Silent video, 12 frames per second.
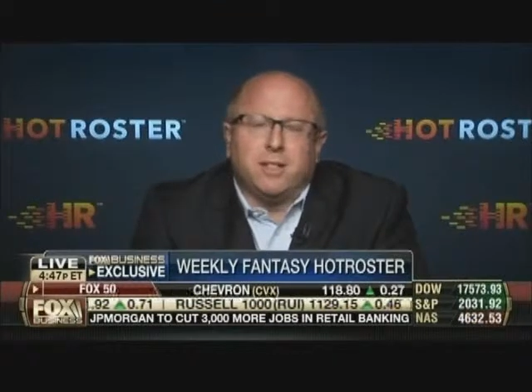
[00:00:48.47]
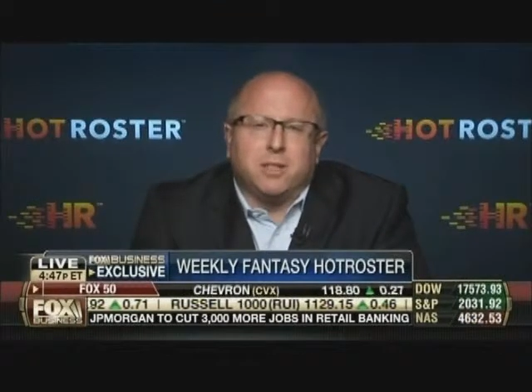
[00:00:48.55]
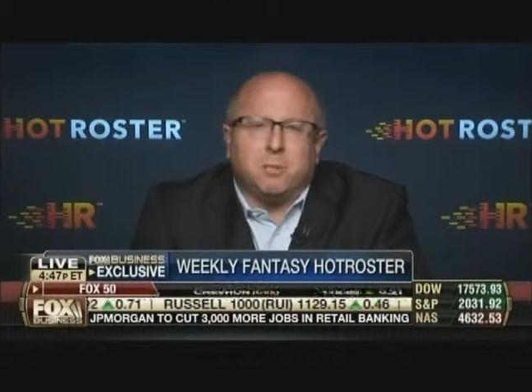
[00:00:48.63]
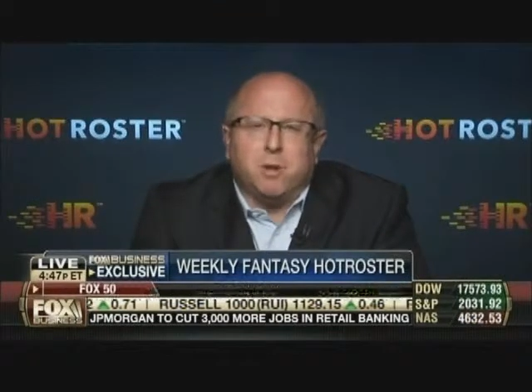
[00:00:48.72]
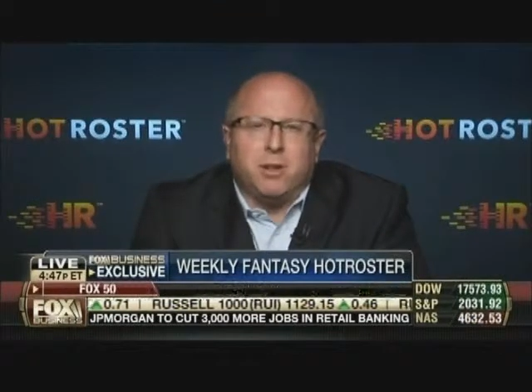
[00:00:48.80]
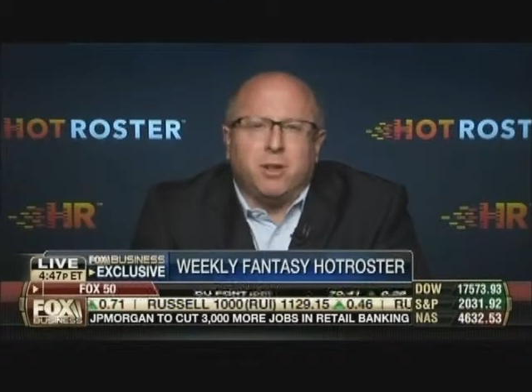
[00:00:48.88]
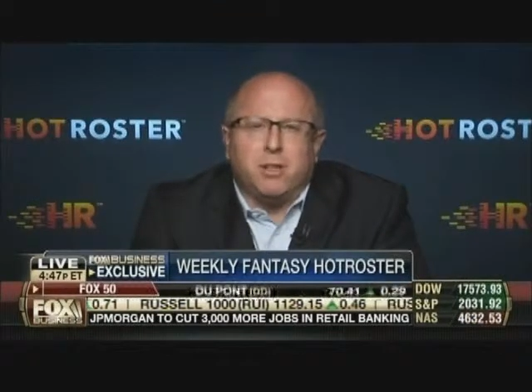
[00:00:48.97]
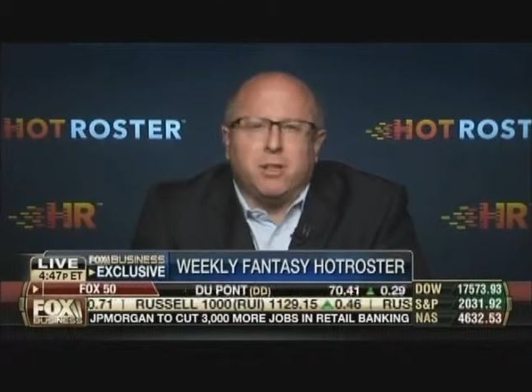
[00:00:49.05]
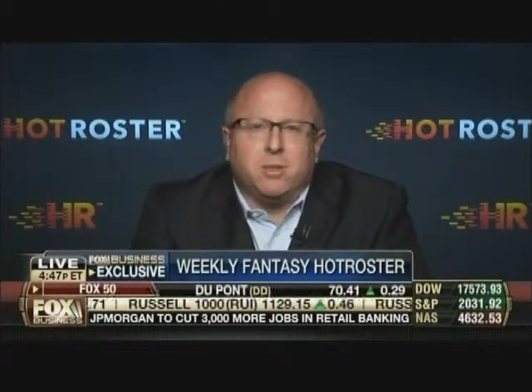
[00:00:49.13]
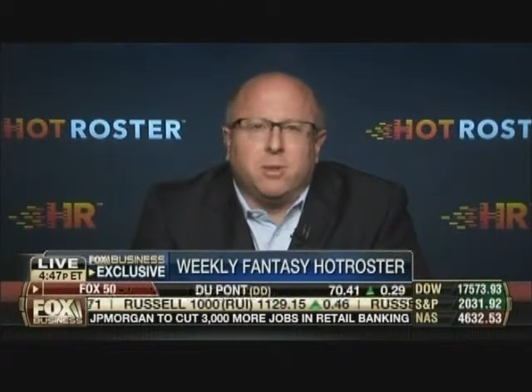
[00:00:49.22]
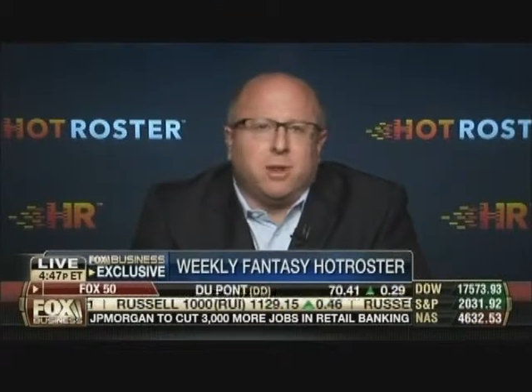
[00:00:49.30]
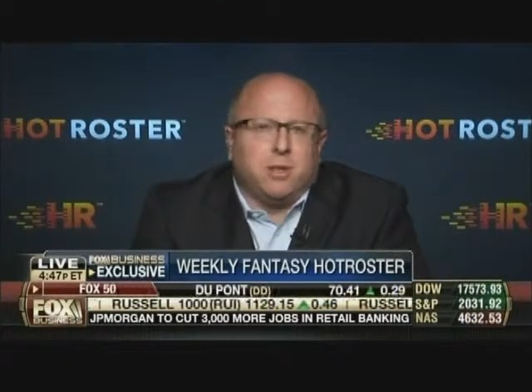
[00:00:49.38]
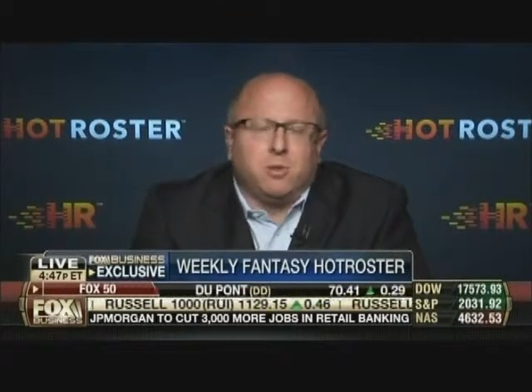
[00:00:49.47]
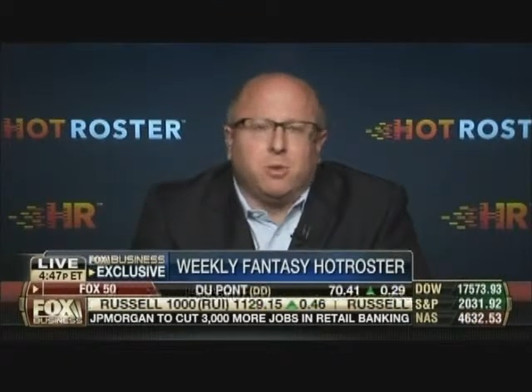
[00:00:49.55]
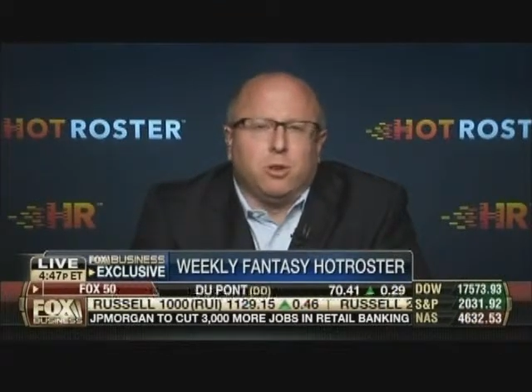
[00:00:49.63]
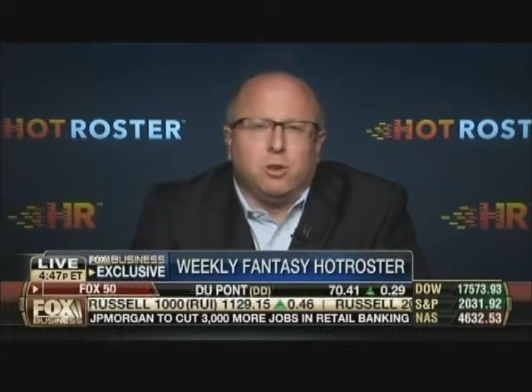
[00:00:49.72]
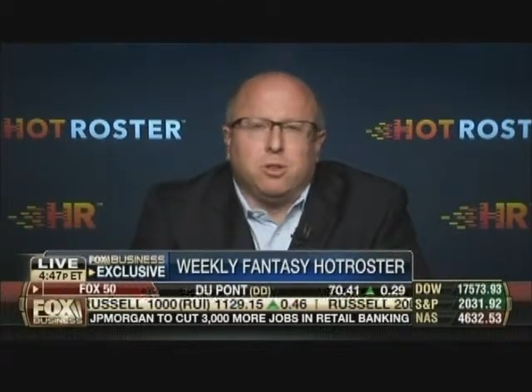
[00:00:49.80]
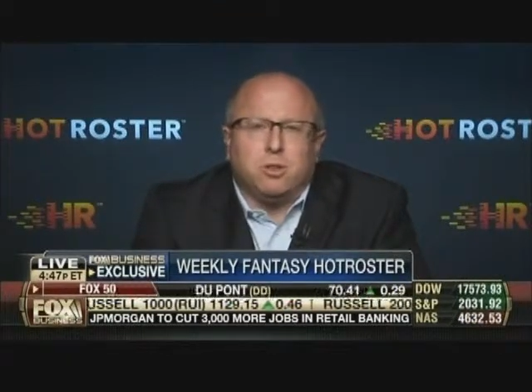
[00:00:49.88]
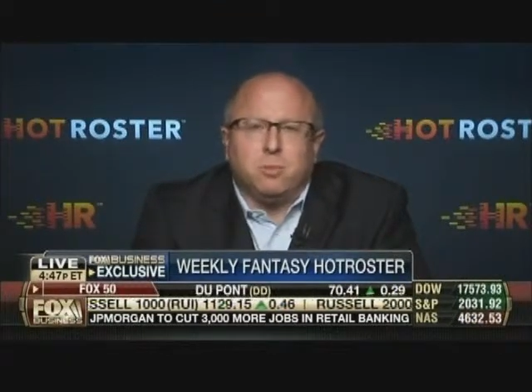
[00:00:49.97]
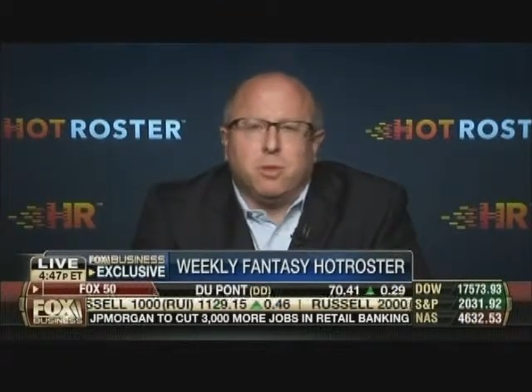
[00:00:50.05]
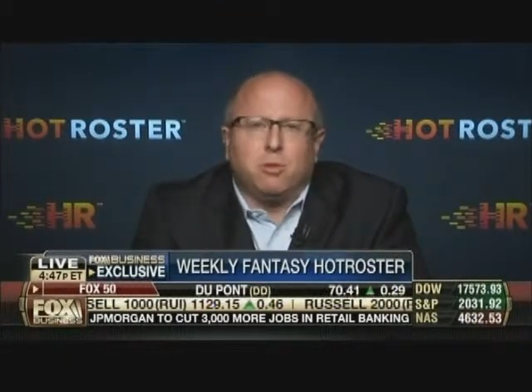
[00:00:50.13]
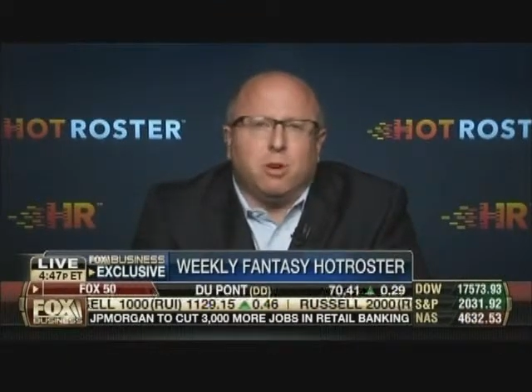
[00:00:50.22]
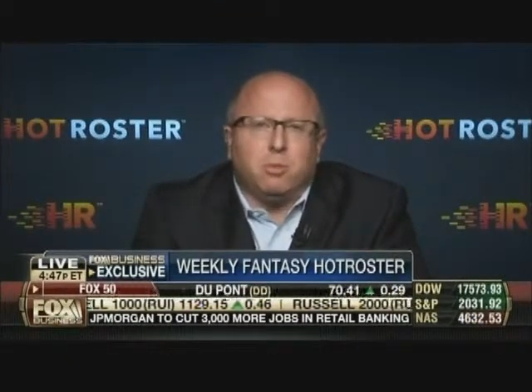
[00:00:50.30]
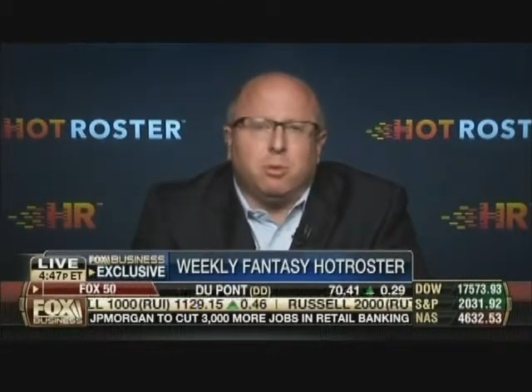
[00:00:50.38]
experience. We got to work on some
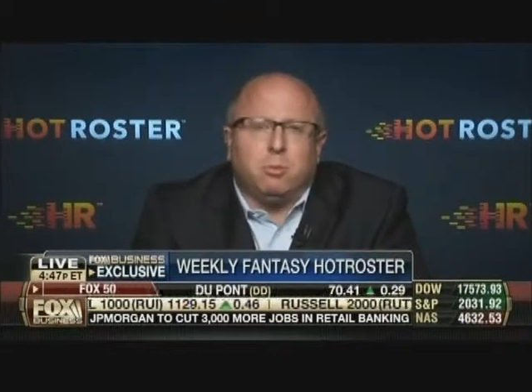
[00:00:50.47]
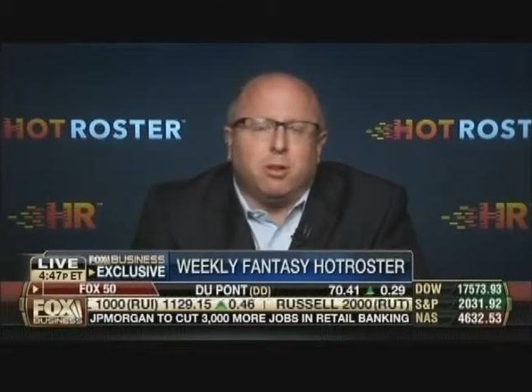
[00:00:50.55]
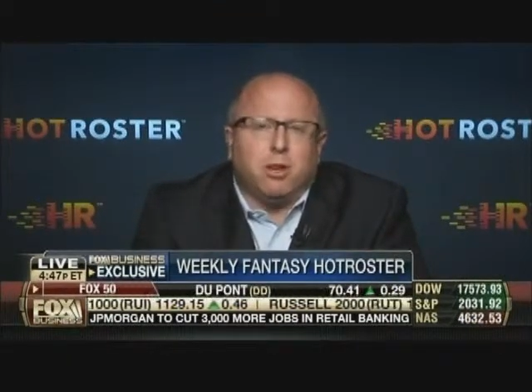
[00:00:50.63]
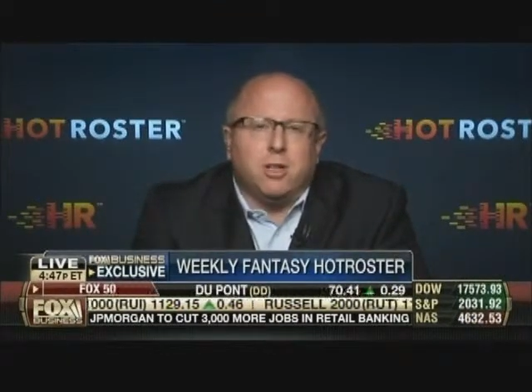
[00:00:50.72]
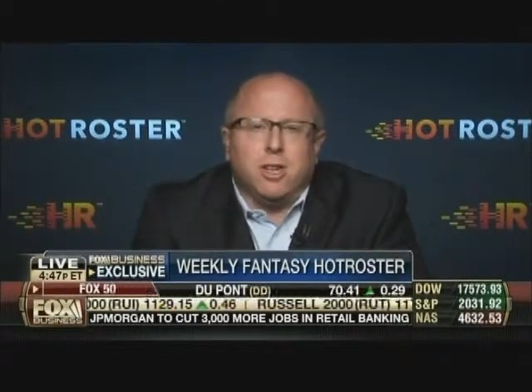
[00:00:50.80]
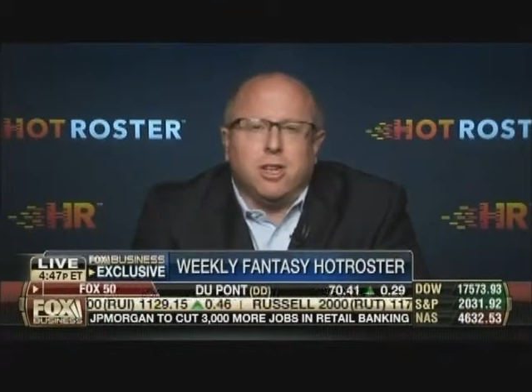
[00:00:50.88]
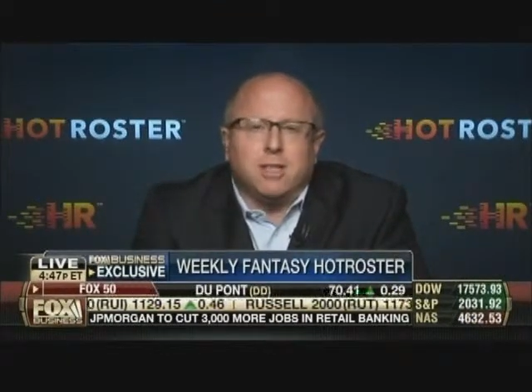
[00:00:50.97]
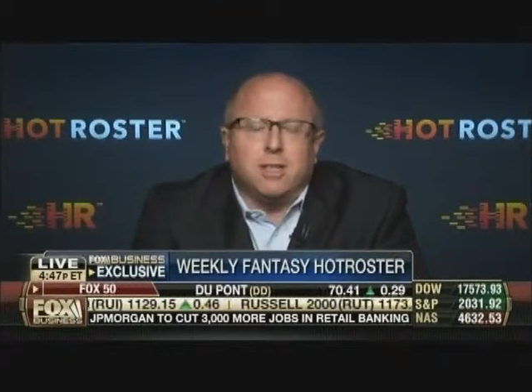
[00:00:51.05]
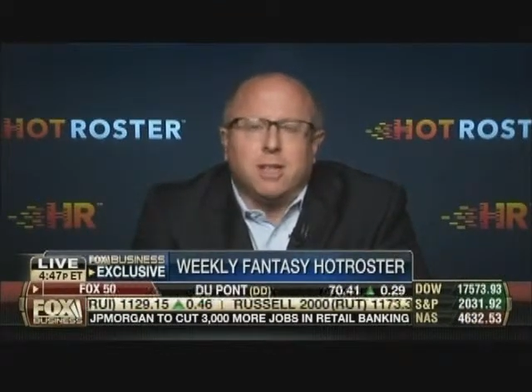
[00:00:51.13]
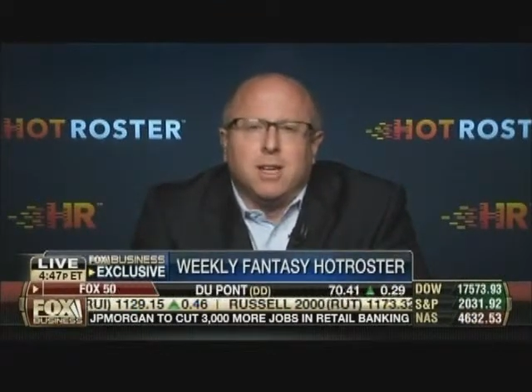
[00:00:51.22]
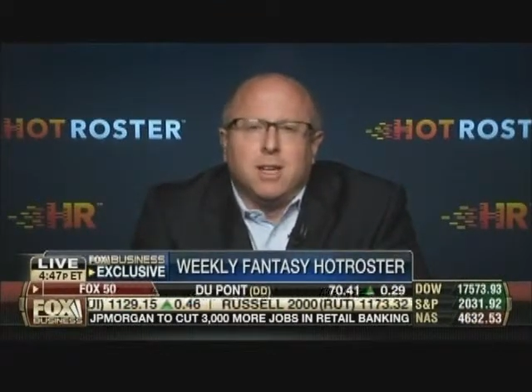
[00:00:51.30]
incredible projects.